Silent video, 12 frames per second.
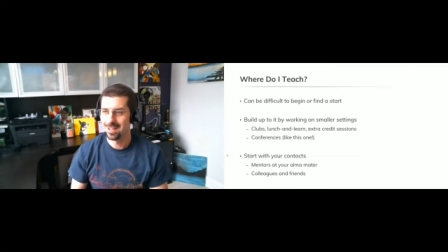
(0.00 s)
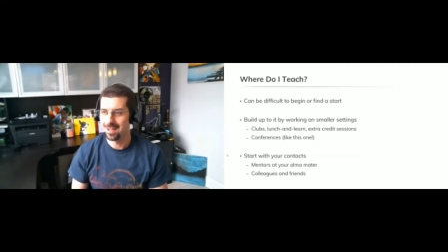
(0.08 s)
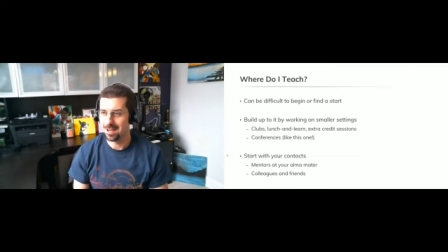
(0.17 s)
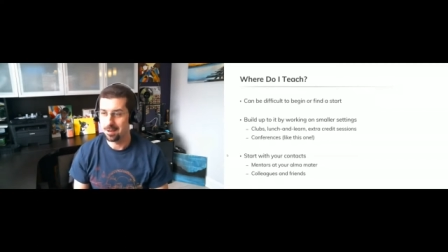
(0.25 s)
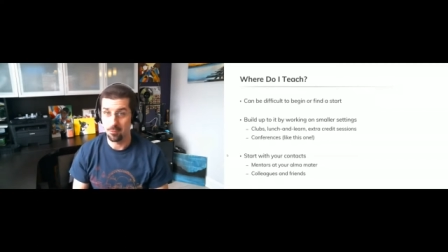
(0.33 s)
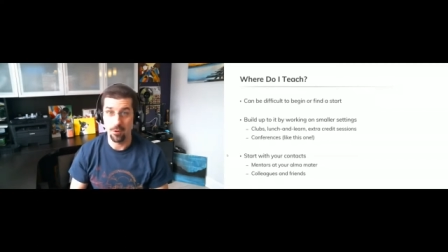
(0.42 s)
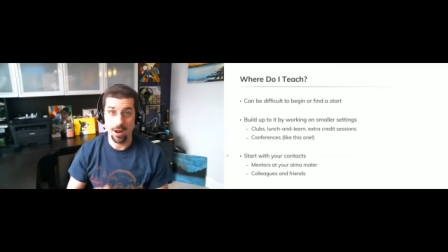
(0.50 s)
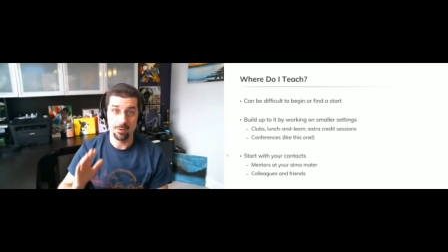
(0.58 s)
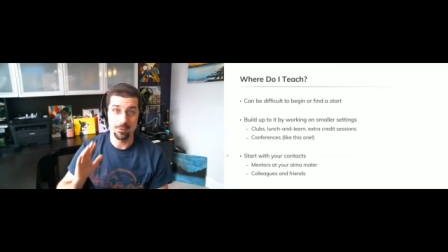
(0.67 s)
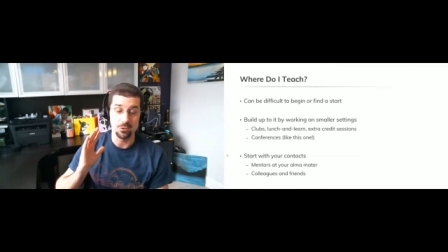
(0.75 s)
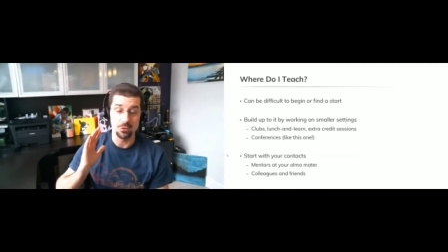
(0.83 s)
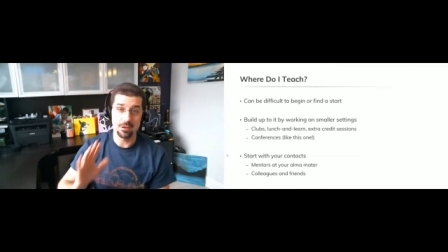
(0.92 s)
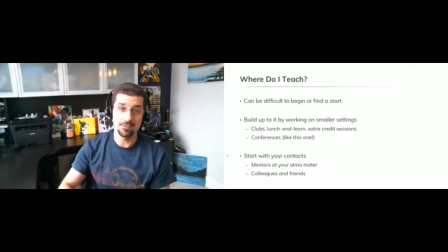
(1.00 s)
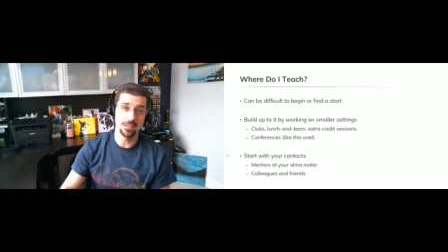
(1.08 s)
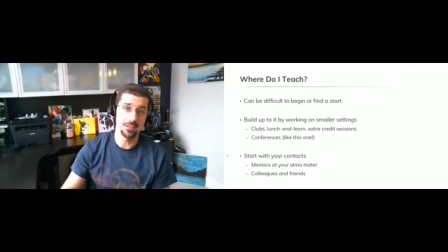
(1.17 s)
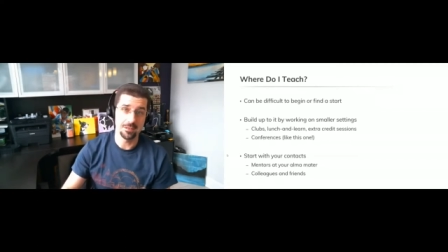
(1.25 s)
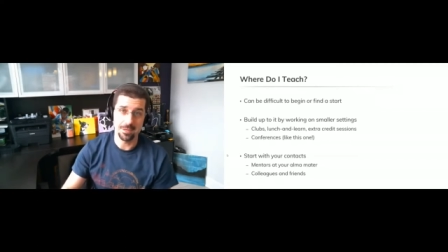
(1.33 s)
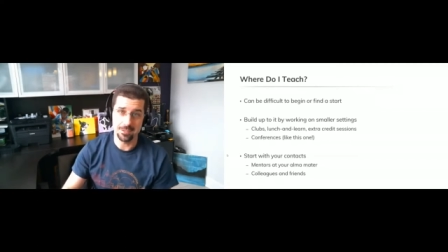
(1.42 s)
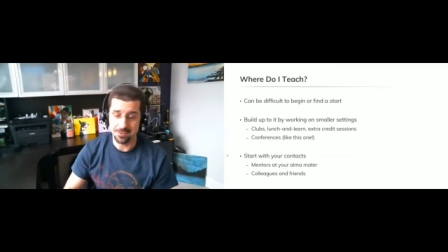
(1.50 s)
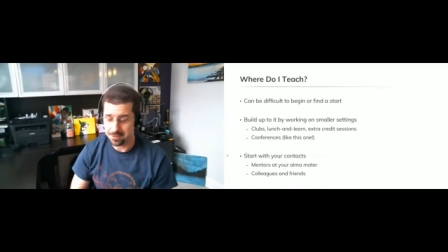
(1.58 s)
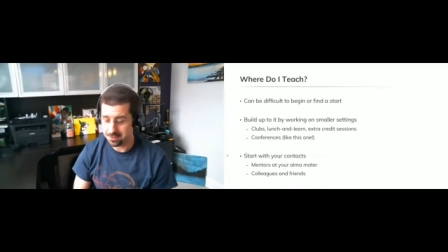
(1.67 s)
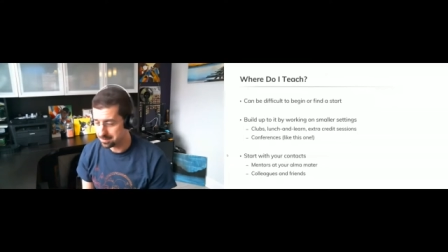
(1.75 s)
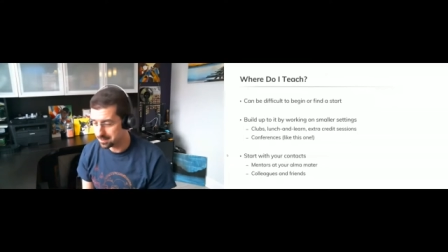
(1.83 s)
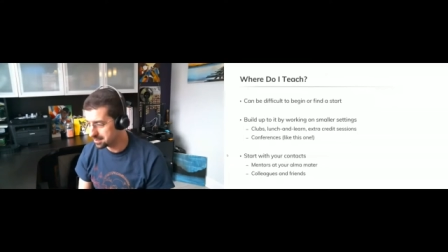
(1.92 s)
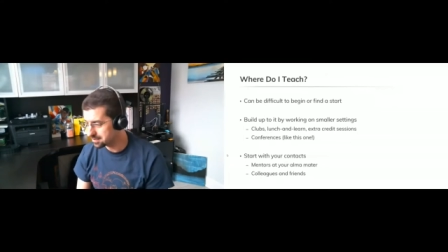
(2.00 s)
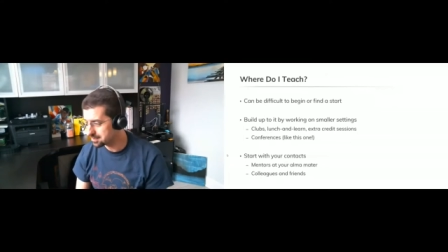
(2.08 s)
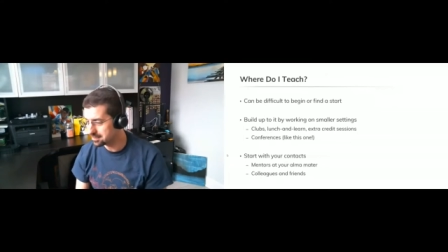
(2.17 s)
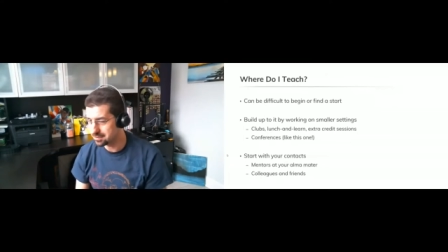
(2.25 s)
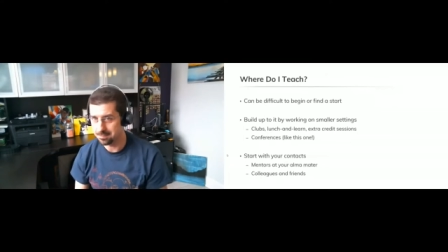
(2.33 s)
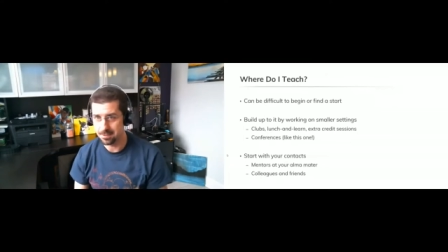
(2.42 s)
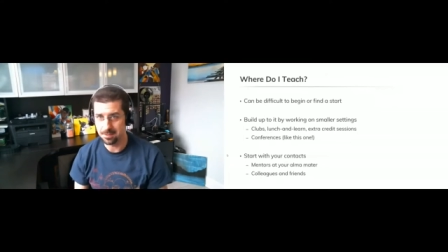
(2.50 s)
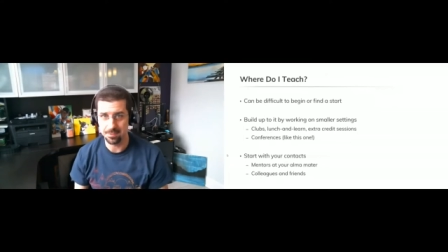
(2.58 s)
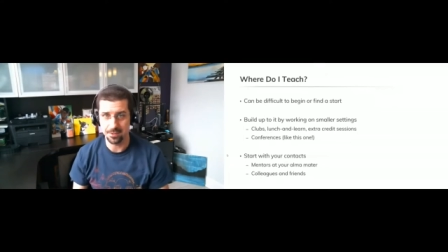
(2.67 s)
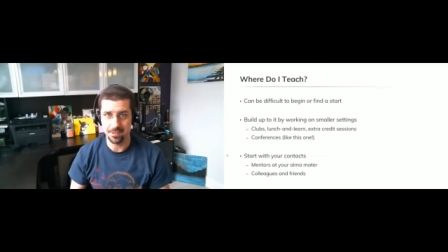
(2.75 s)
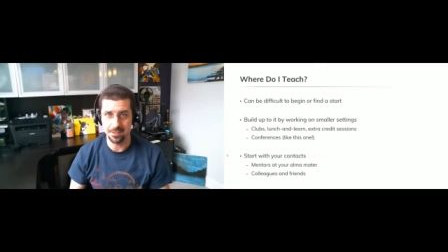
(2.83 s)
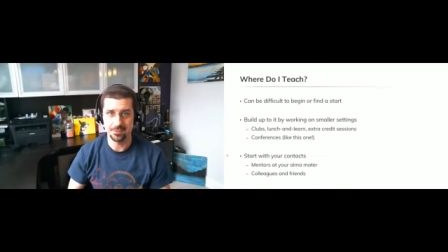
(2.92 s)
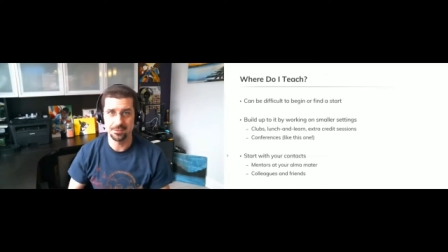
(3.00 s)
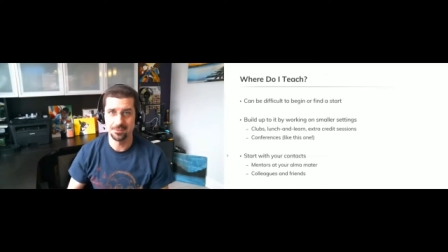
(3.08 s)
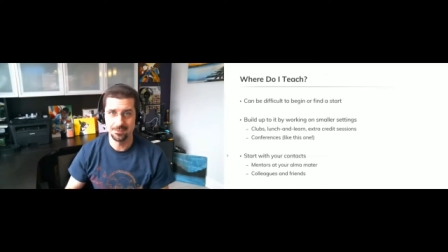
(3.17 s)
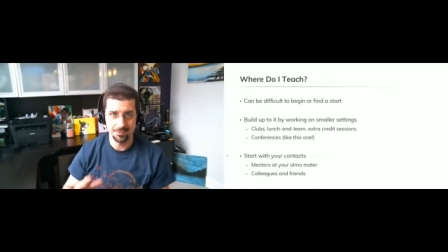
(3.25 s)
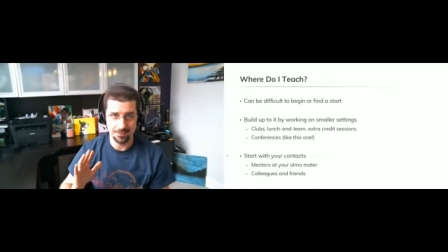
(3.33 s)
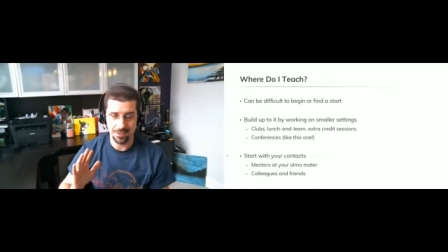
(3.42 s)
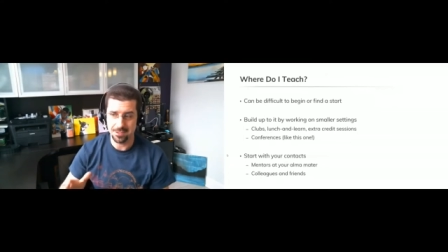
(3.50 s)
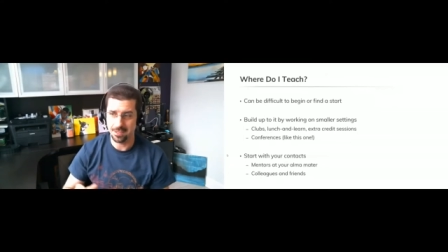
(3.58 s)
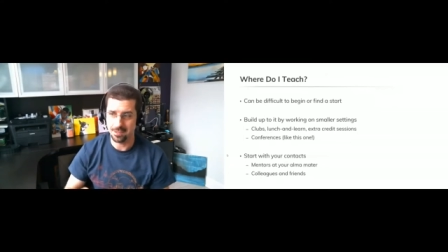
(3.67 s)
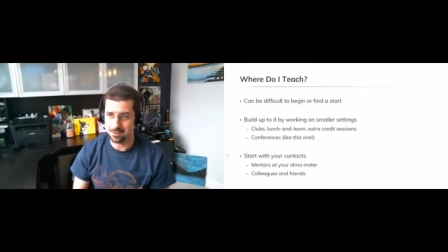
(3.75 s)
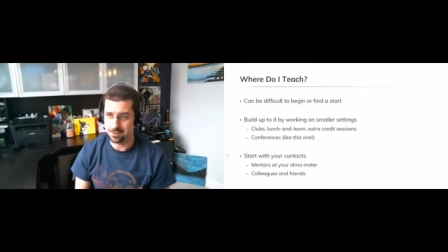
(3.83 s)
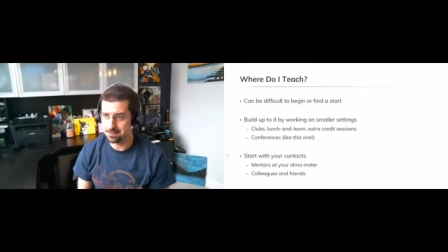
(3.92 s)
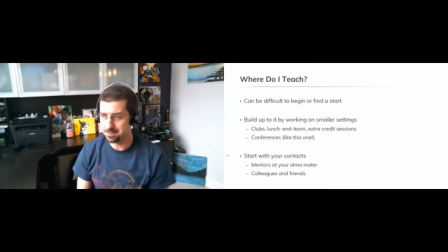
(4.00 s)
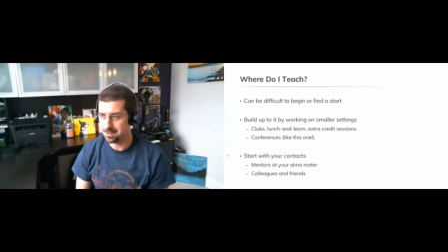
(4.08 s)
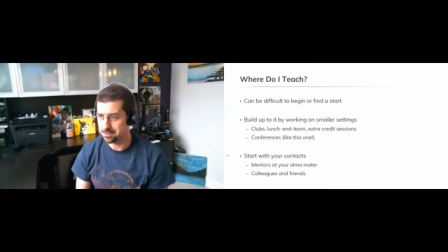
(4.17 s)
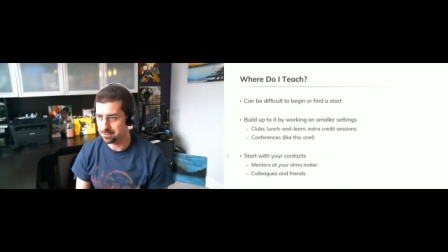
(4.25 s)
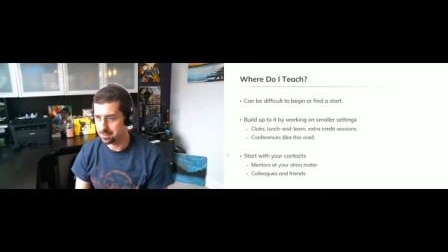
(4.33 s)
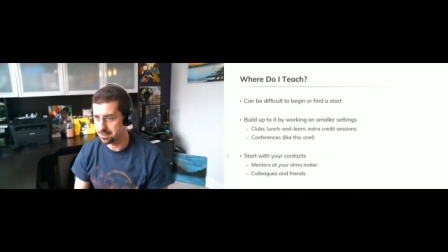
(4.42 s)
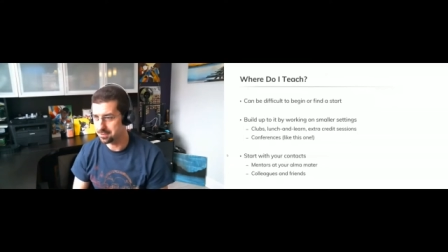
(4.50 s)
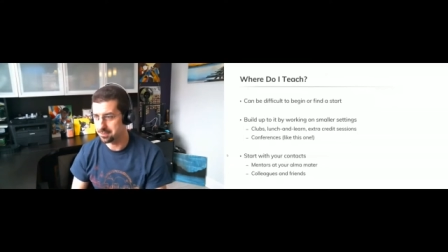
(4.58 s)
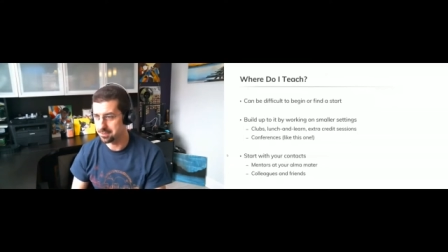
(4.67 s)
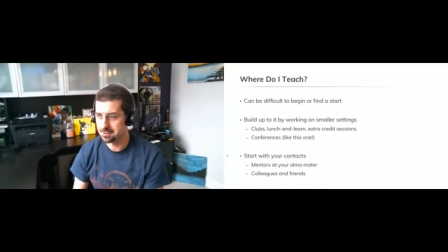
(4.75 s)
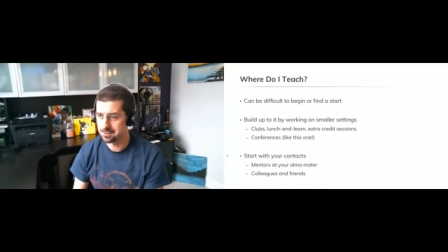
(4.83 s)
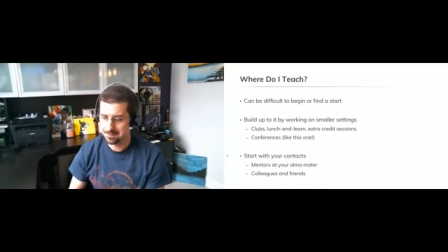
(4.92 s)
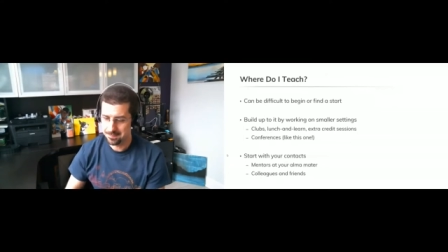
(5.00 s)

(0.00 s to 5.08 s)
Um, Rob, I would love to hear about your experiences and, and please reach out, use me as a resource.